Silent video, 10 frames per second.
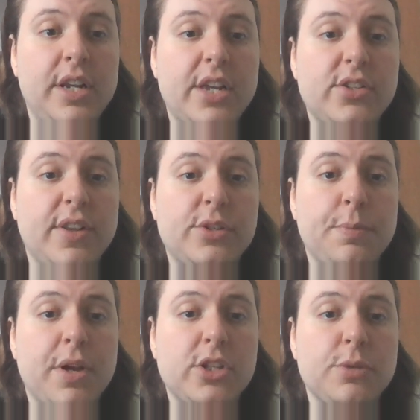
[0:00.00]
Yes, if that's
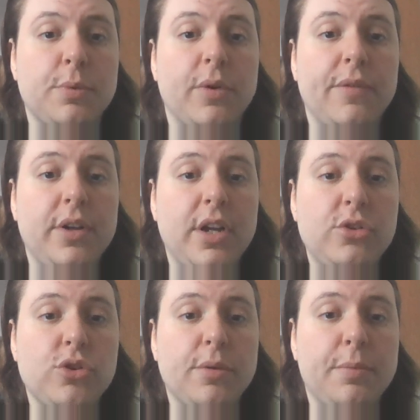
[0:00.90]
possible, A
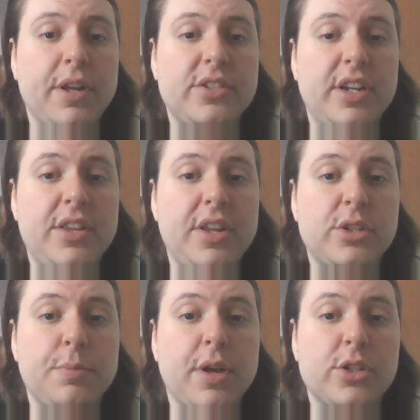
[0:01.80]
jar implies that
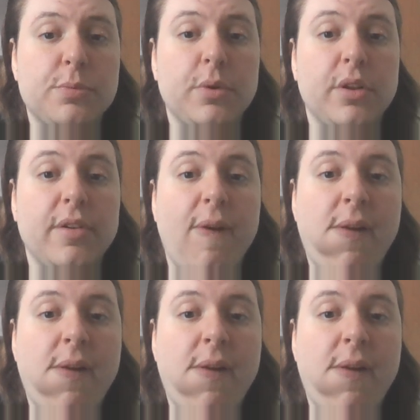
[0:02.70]
anything's possible.